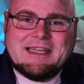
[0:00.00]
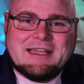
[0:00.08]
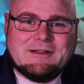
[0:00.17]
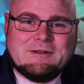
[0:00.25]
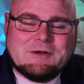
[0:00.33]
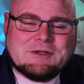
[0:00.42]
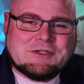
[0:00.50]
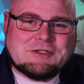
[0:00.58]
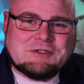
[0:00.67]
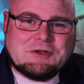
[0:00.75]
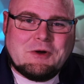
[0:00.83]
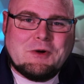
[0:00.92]
It looks
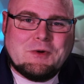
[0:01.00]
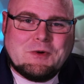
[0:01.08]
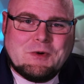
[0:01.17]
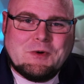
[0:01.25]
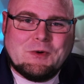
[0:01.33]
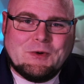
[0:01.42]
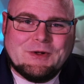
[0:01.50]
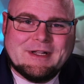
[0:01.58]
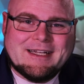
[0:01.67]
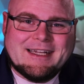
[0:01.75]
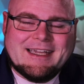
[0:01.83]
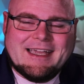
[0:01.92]
so cool.
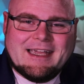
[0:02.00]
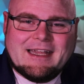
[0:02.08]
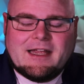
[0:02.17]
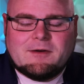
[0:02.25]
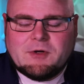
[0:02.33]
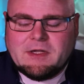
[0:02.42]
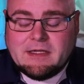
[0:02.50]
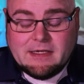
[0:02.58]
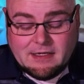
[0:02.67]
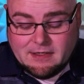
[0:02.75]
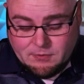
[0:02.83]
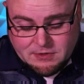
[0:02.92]
And
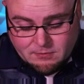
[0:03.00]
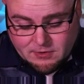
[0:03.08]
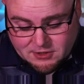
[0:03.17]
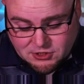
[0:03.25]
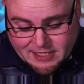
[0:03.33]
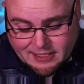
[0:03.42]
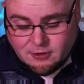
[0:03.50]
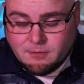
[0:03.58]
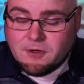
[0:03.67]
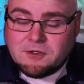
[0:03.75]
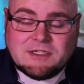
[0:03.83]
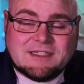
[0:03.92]
really, it was a really shallow
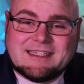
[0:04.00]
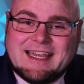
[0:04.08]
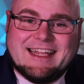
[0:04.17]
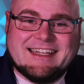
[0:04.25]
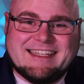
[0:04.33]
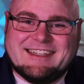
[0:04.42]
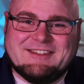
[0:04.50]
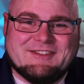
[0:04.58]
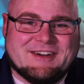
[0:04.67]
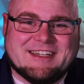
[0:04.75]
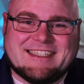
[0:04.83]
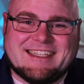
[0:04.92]
purchase.
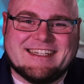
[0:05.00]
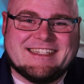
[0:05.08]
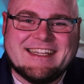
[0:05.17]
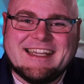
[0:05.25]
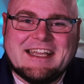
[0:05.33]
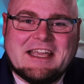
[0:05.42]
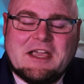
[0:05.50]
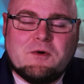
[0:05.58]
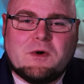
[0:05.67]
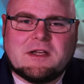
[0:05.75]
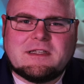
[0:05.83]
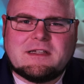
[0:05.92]
It
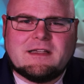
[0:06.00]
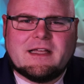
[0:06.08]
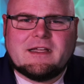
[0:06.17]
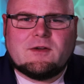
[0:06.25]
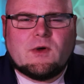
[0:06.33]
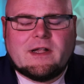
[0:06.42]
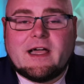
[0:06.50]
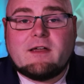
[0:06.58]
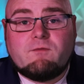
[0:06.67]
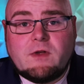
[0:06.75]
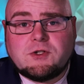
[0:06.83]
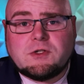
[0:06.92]
wasn't like, well, I
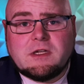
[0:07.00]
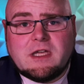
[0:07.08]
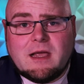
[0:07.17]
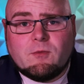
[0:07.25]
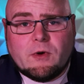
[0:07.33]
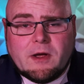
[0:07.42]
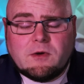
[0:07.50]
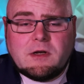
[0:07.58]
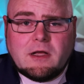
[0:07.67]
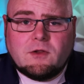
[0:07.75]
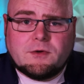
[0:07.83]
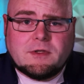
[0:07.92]
eventually came around and
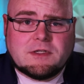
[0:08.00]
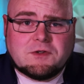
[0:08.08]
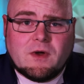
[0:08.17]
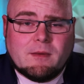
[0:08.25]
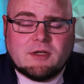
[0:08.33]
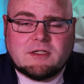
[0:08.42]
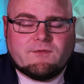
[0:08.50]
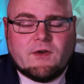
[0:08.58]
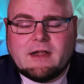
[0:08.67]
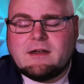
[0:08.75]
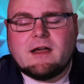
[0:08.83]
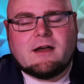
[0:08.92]
I learned that ceramic is
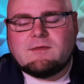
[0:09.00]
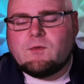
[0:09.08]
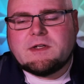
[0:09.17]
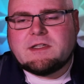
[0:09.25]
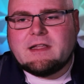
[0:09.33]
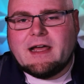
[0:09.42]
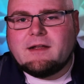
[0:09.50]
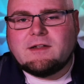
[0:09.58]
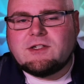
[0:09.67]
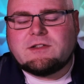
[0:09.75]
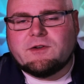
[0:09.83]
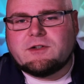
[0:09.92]
fine. No, it wasn't that. It
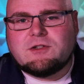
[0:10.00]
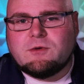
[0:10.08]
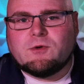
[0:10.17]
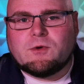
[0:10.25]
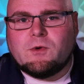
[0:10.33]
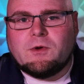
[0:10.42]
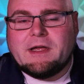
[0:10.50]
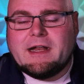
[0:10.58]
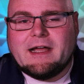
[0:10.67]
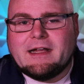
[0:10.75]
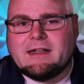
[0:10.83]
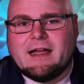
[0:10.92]
just looked super cool and
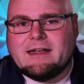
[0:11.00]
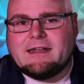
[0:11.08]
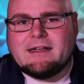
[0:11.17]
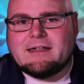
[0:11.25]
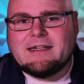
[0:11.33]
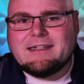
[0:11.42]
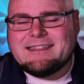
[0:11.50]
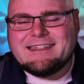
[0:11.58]
I needed it.